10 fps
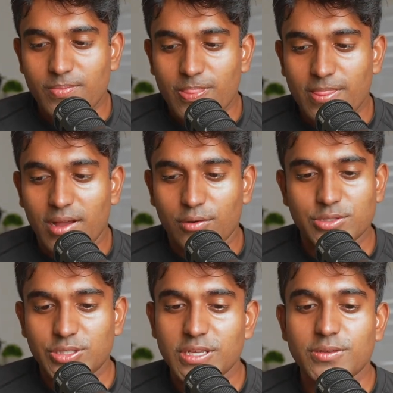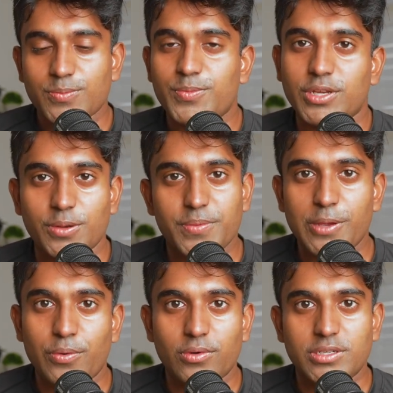I would see certain
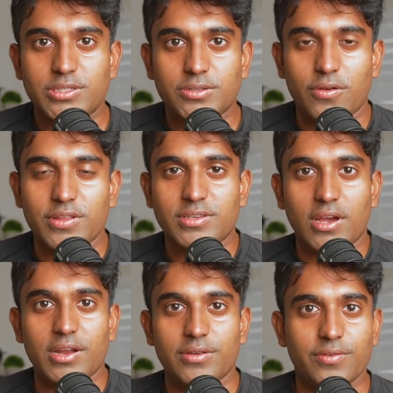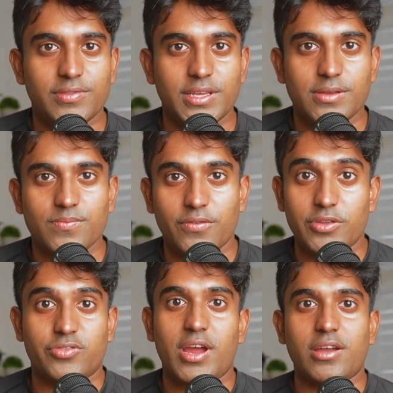people just on the side of the
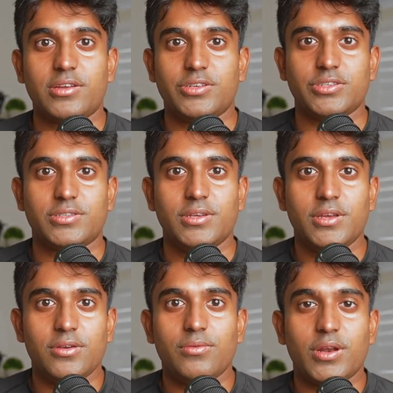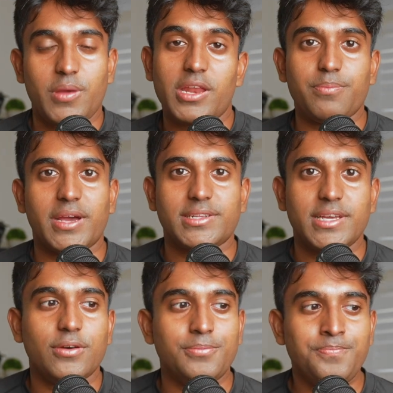track, just when I'm heading back
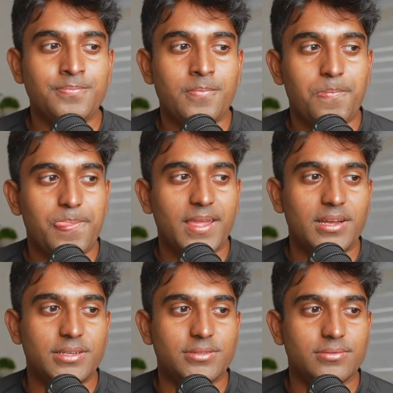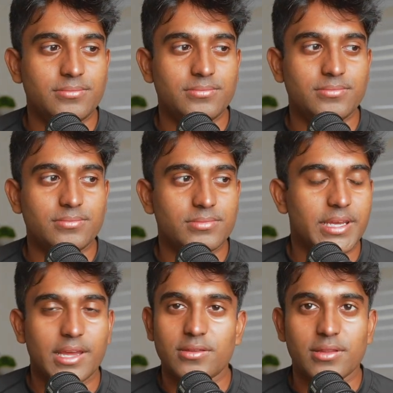down, and they're
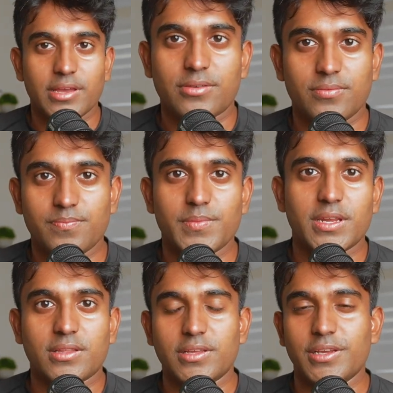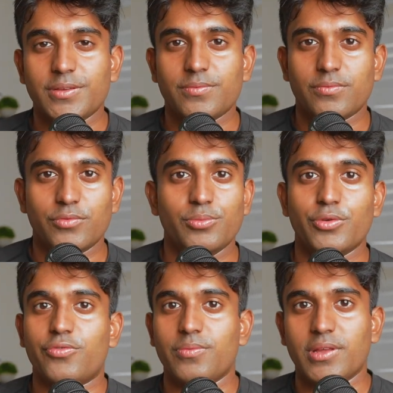getting like medically removed
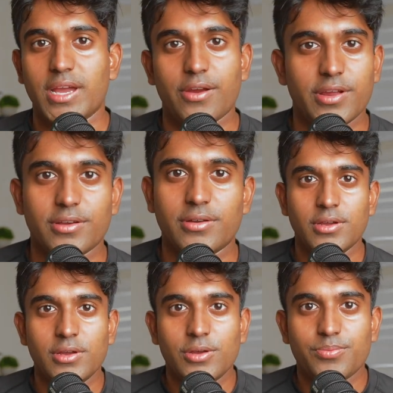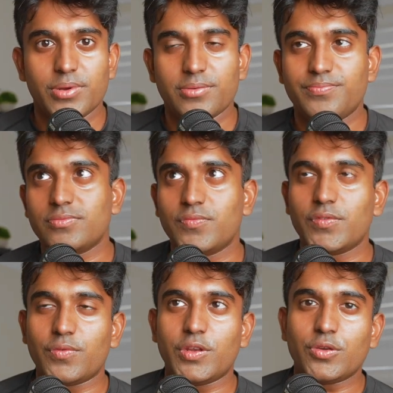from the area. But
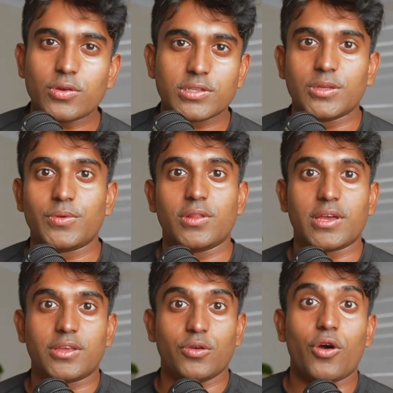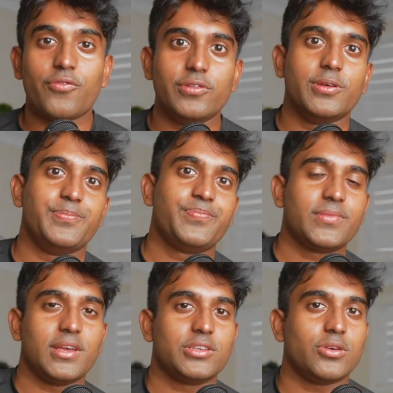when you talk to them, you offer them
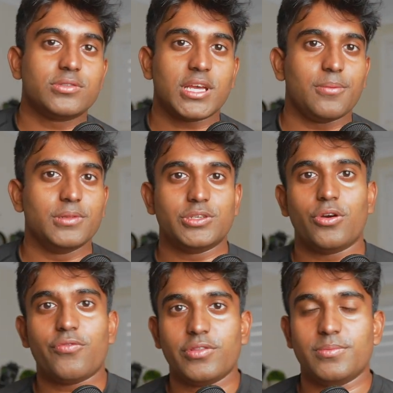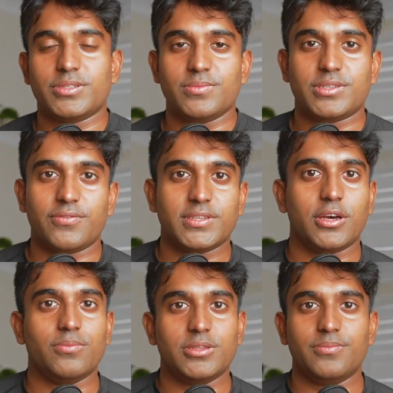like salt tablets, you offer them some stuff to
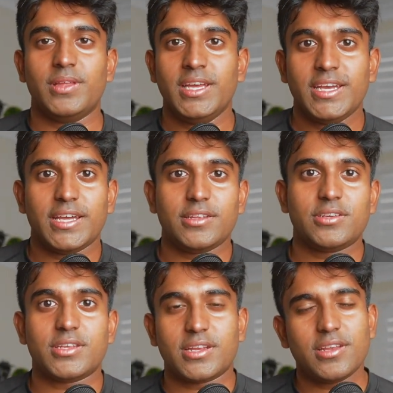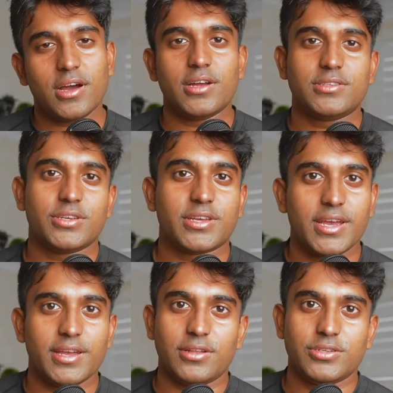help them, and they're just like, nah, it's
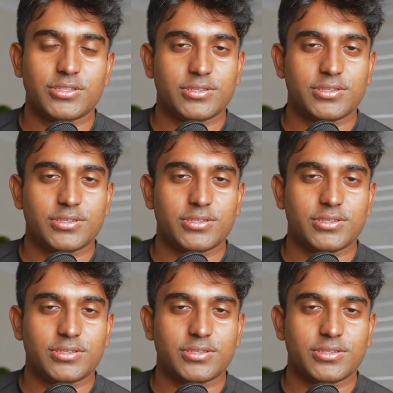okay, I'll just